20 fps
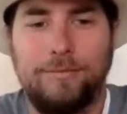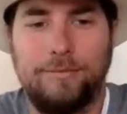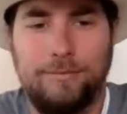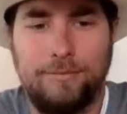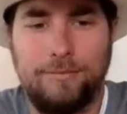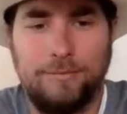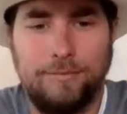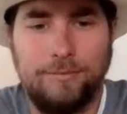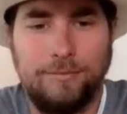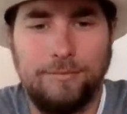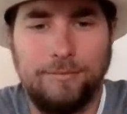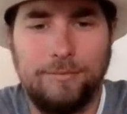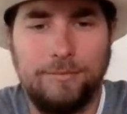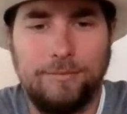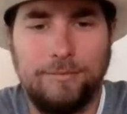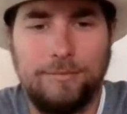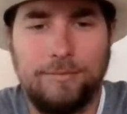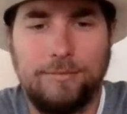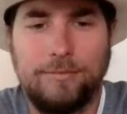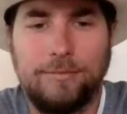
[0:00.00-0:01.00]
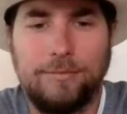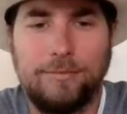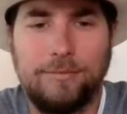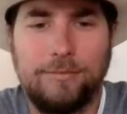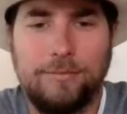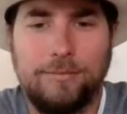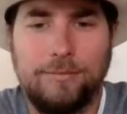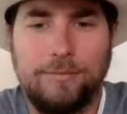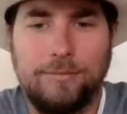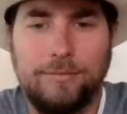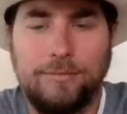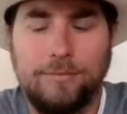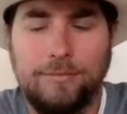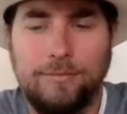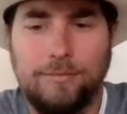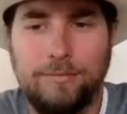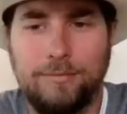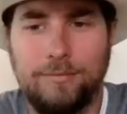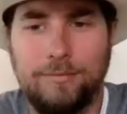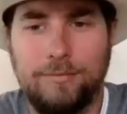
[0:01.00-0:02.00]

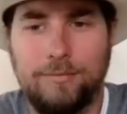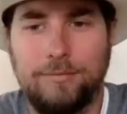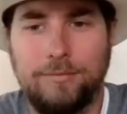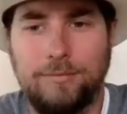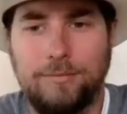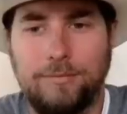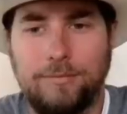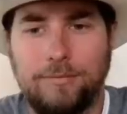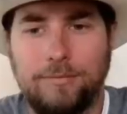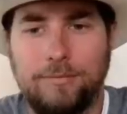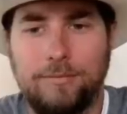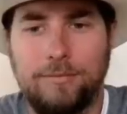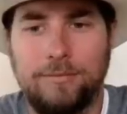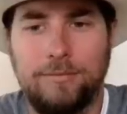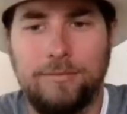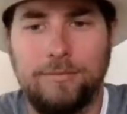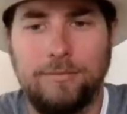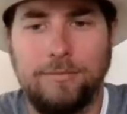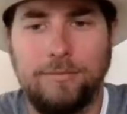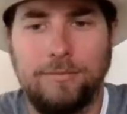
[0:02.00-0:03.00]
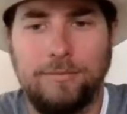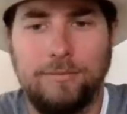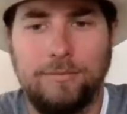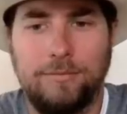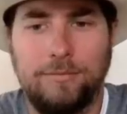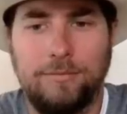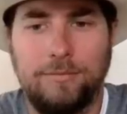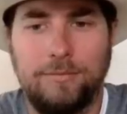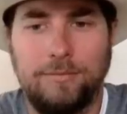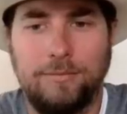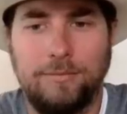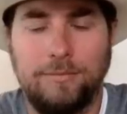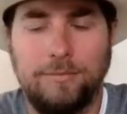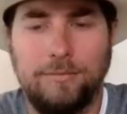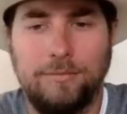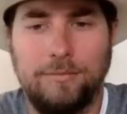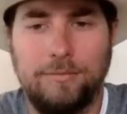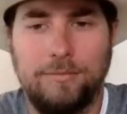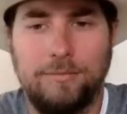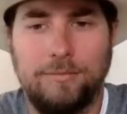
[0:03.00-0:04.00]

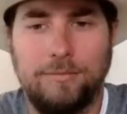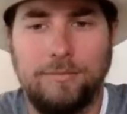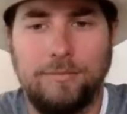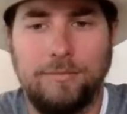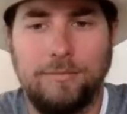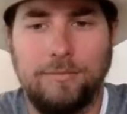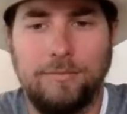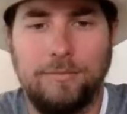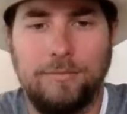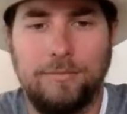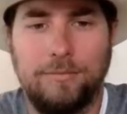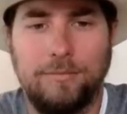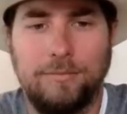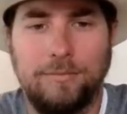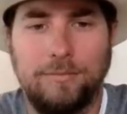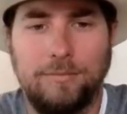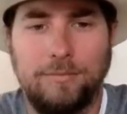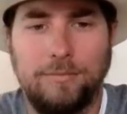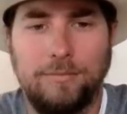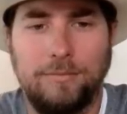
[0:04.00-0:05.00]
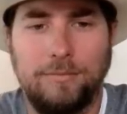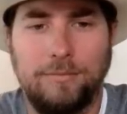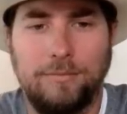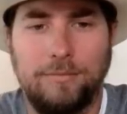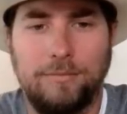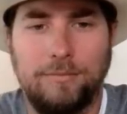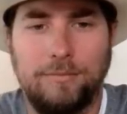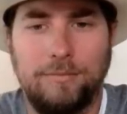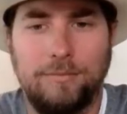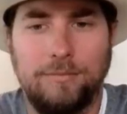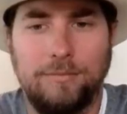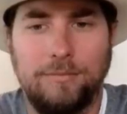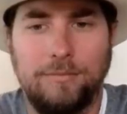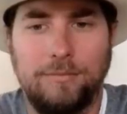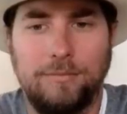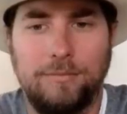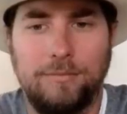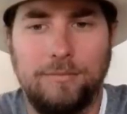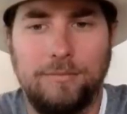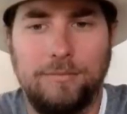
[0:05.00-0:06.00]

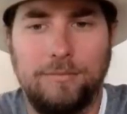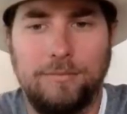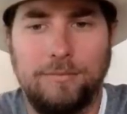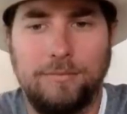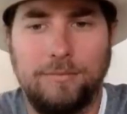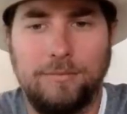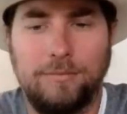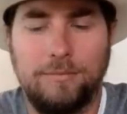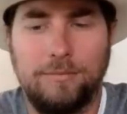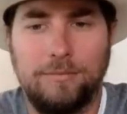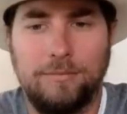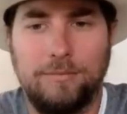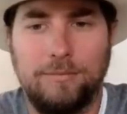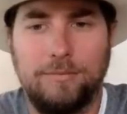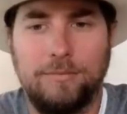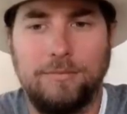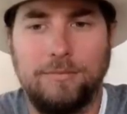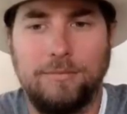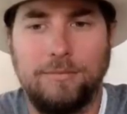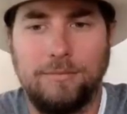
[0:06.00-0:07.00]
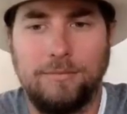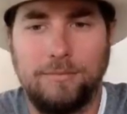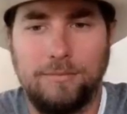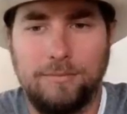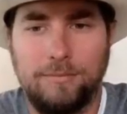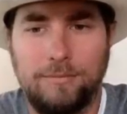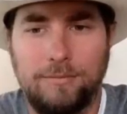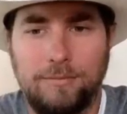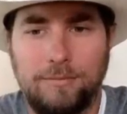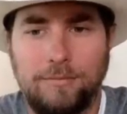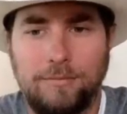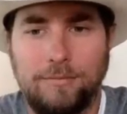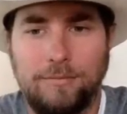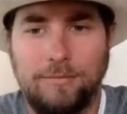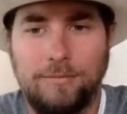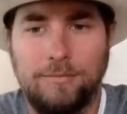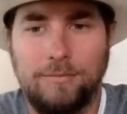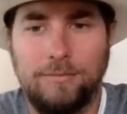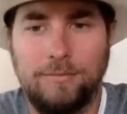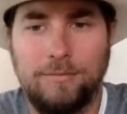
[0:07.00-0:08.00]
No words are spoken by the person on screen.